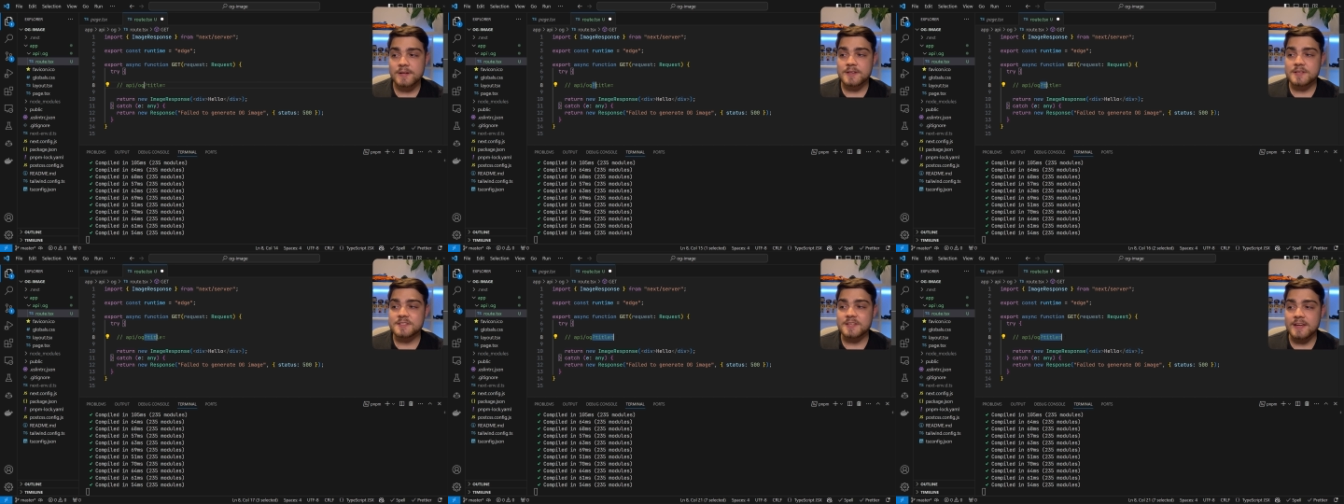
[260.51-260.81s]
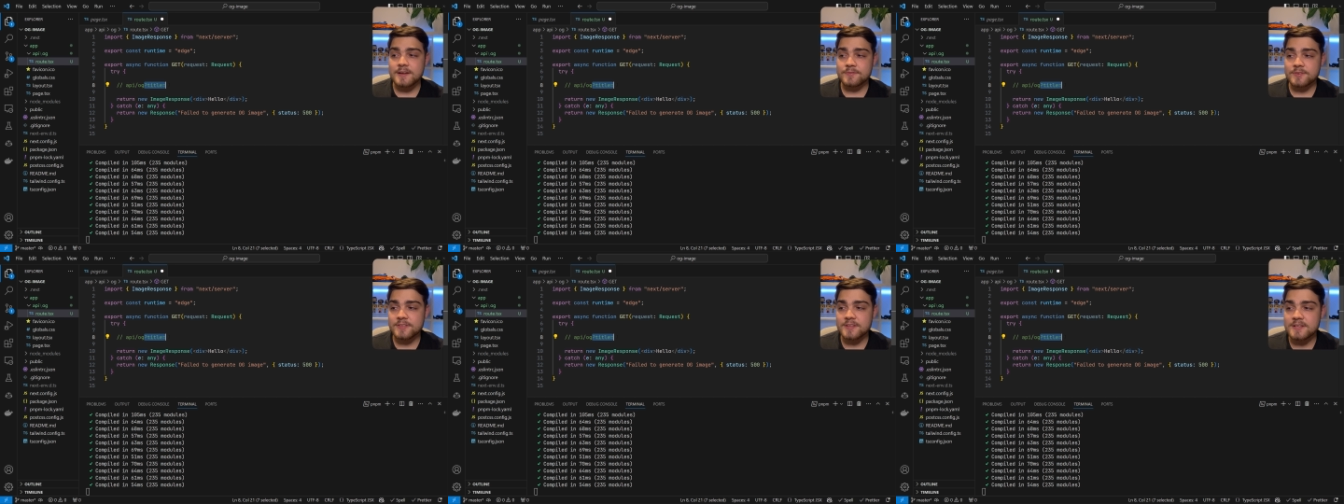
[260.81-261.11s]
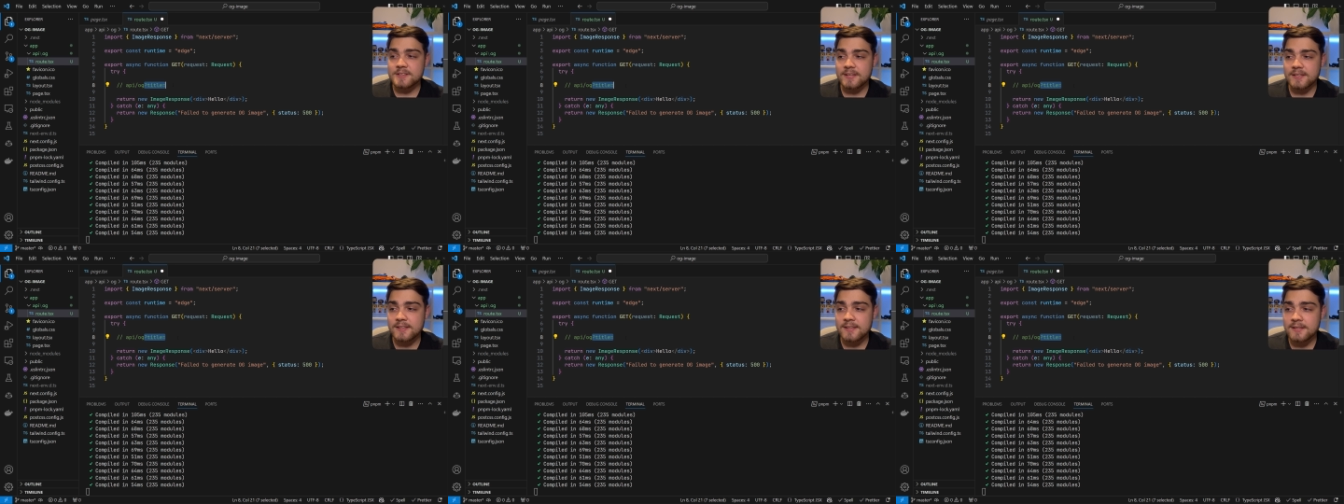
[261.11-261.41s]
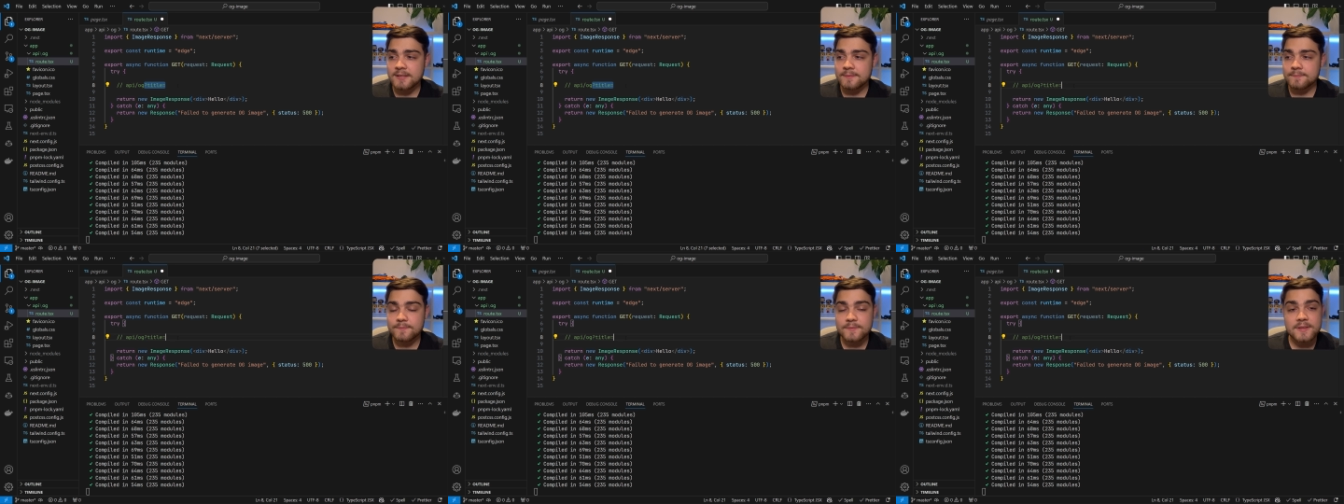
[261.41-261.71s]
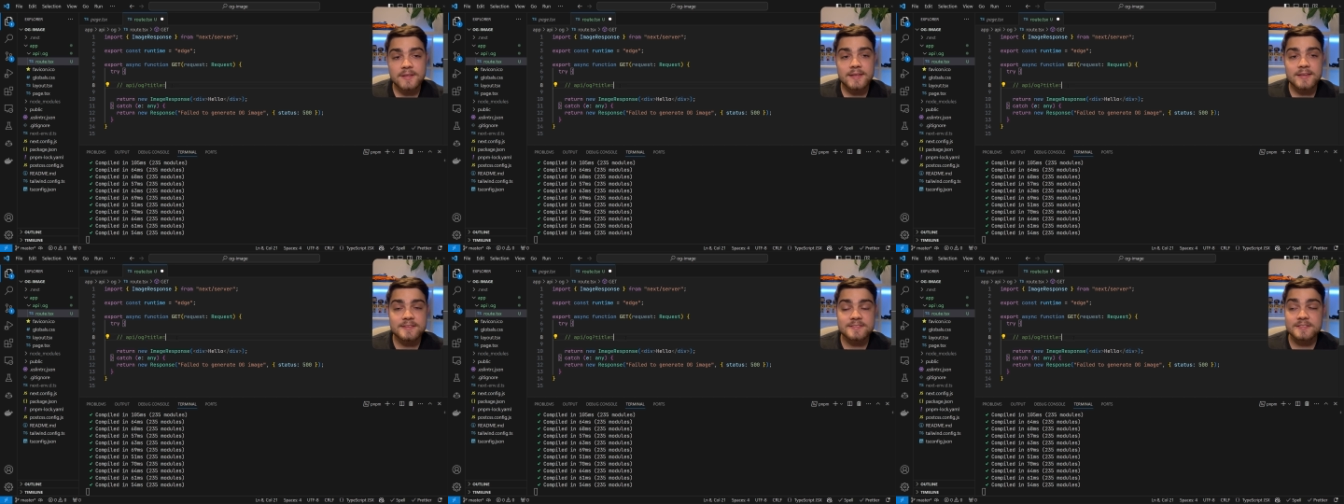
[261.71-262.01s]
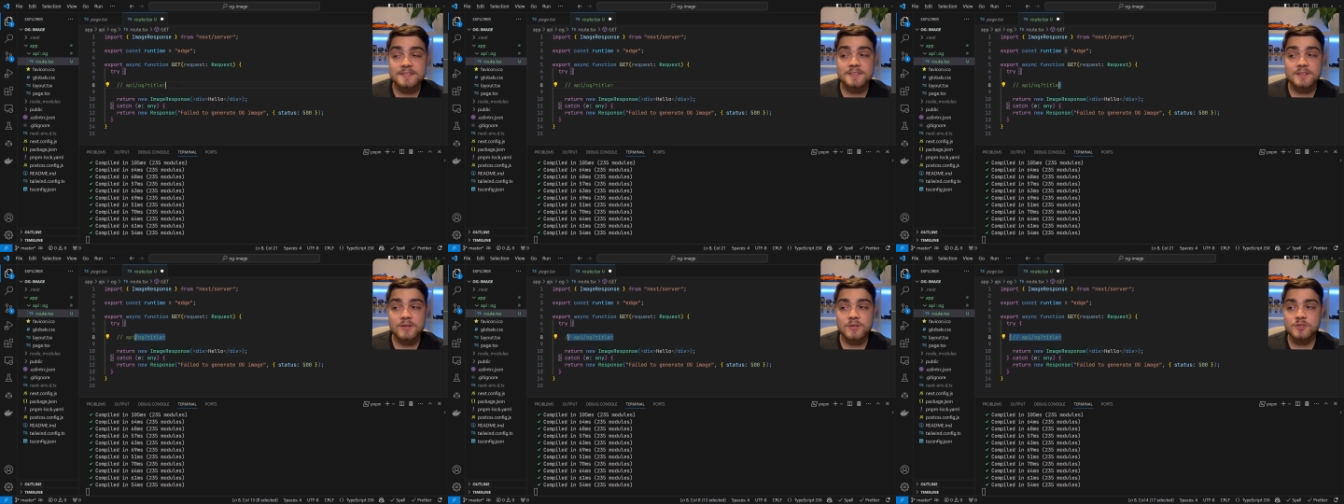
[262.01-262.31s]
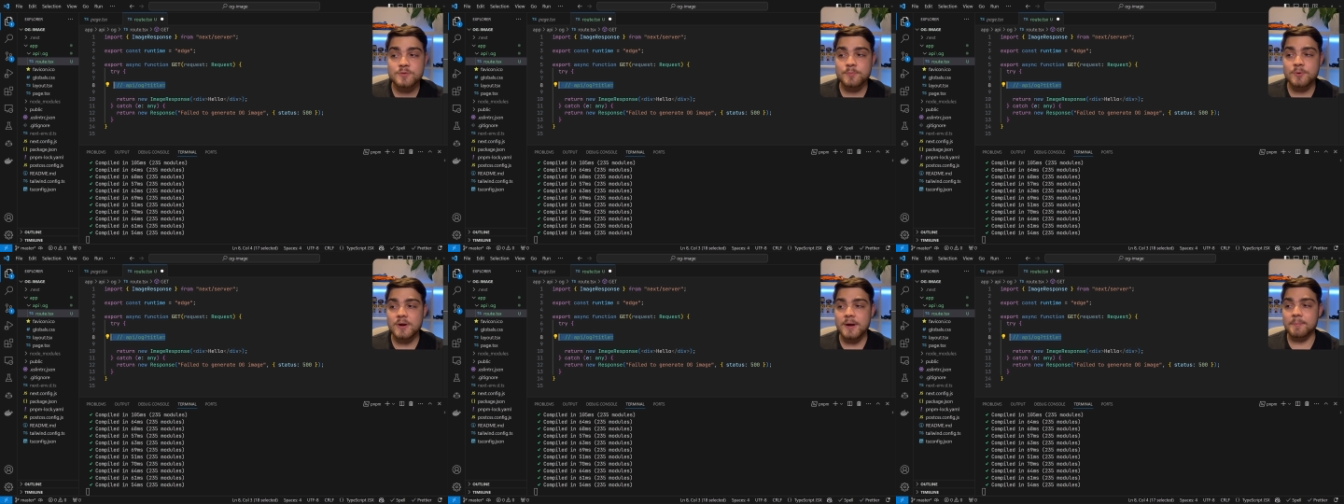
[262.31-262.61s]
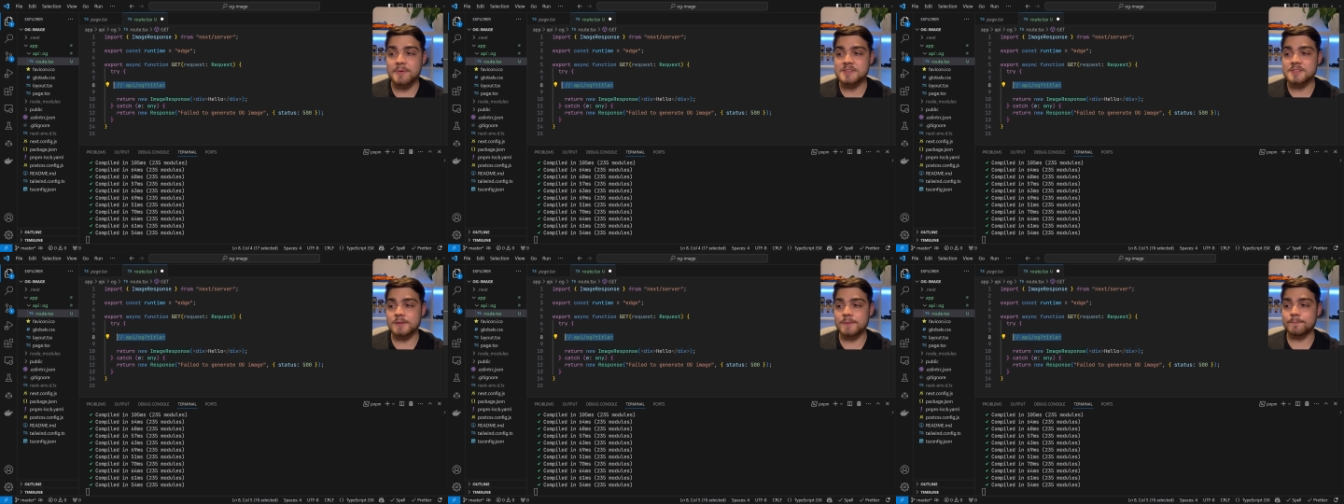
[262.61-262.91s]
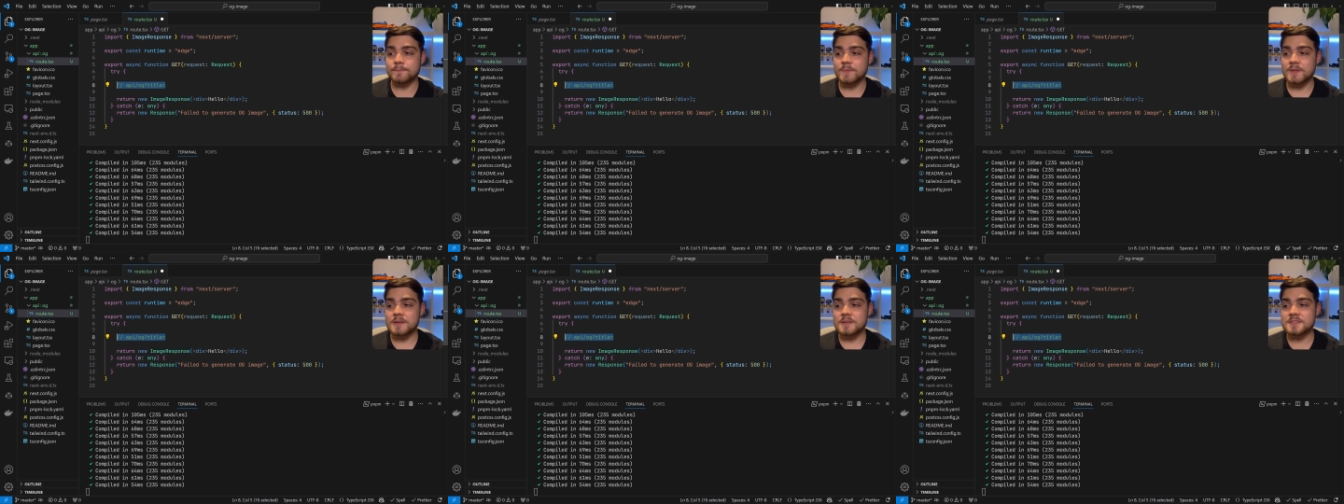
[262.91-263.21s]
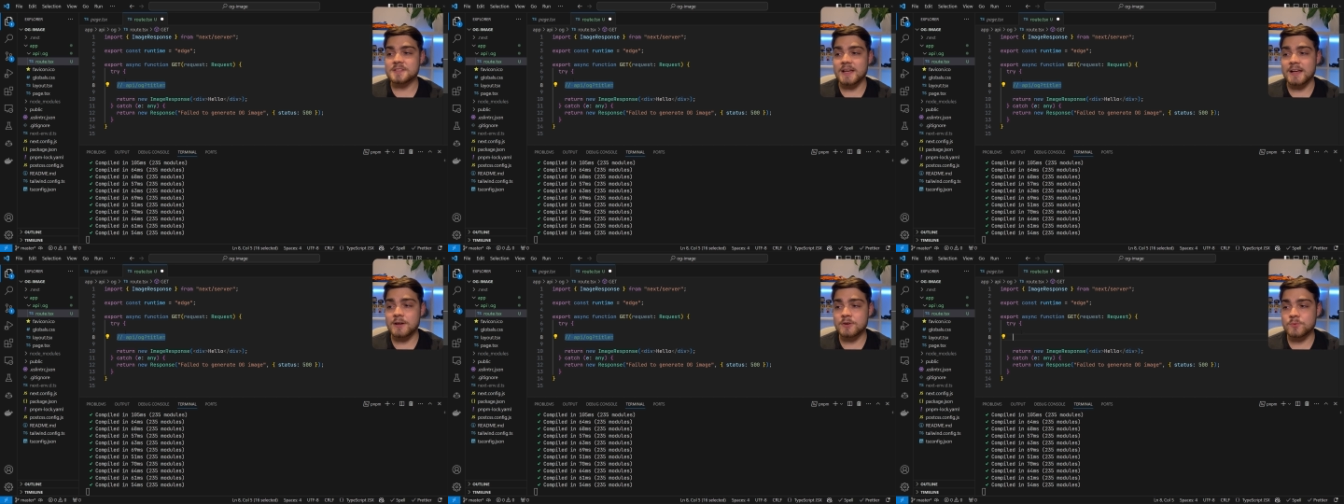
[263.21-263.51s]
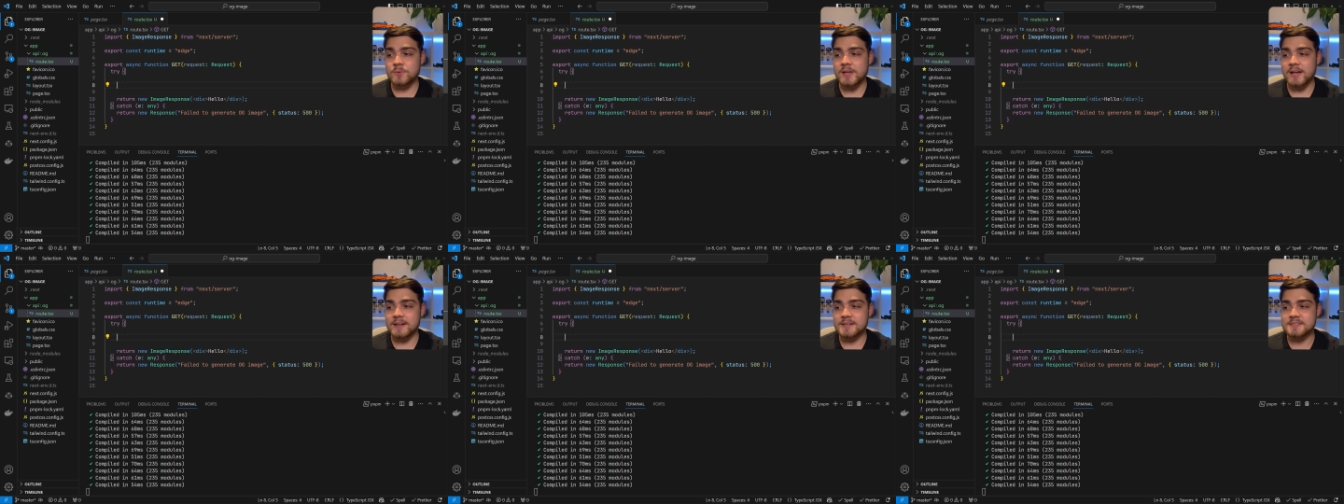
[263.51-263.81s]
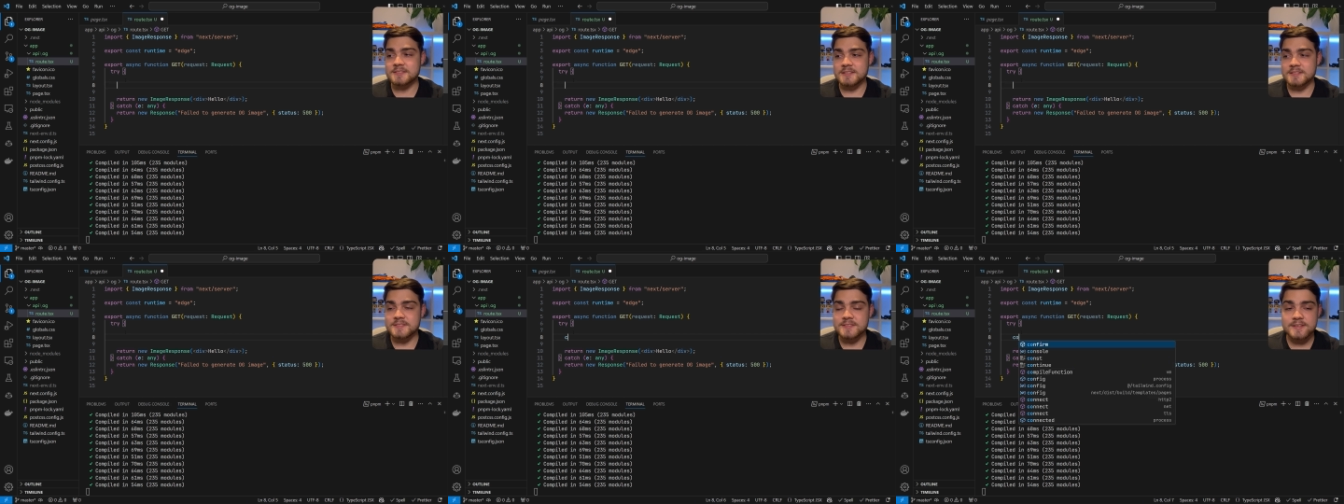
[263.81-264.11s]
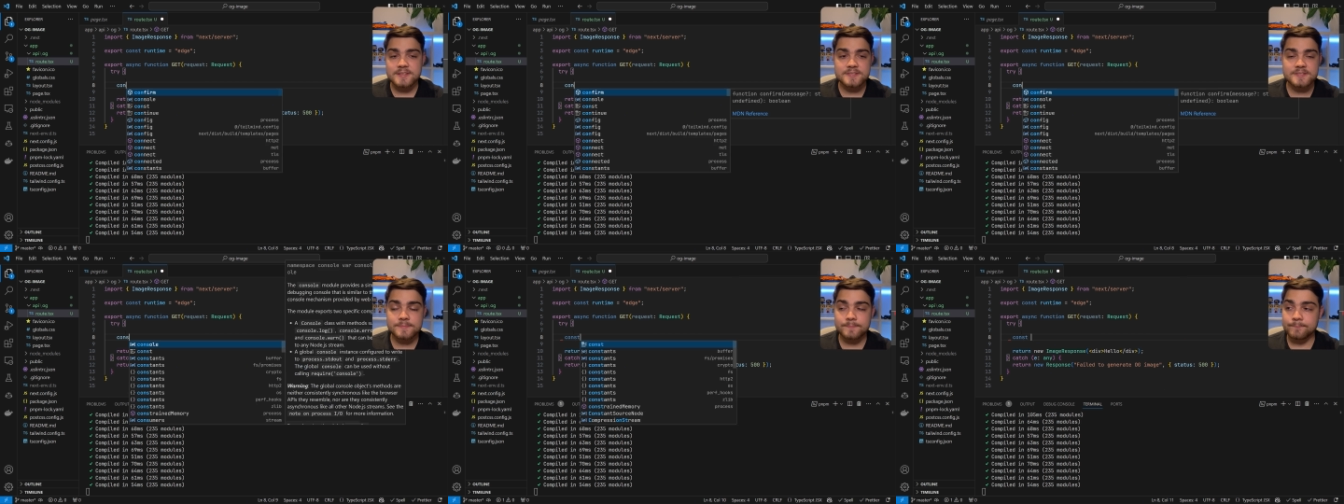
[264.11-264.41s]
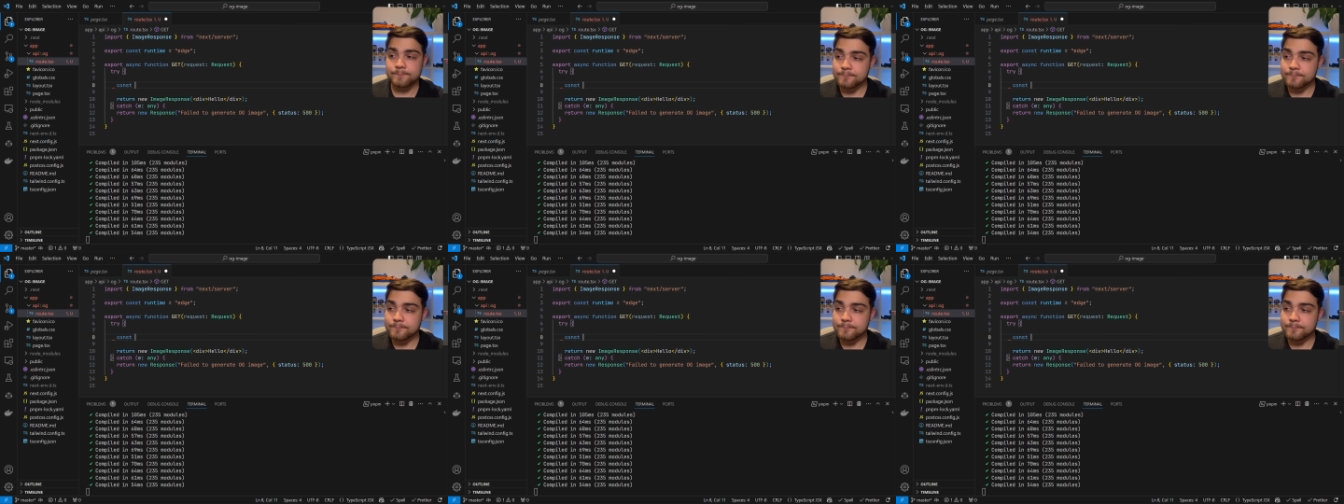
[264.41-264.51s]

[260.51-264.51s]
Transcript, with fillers: So everything here is a search parameter. So how do we access this?